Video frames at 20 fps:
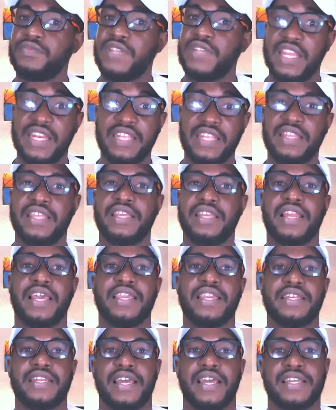anything
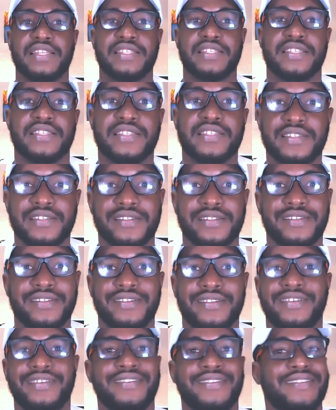like that.
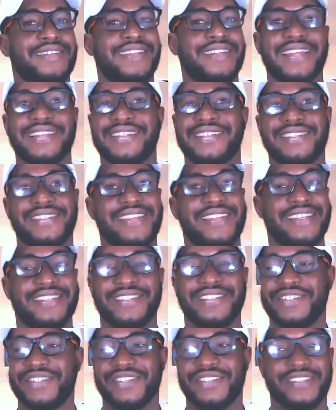
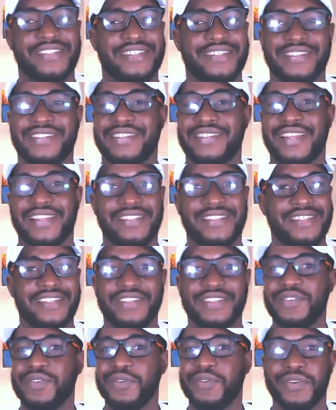that's
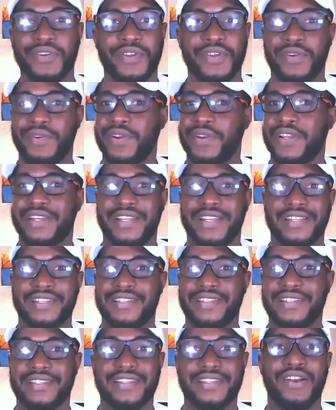a no-go area.
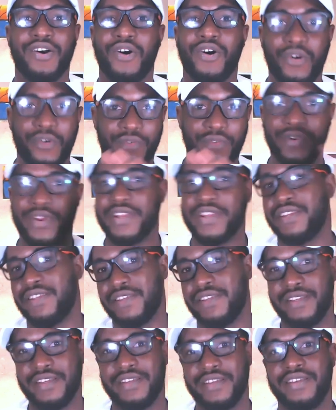That's
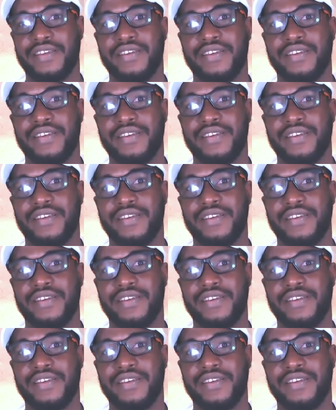already,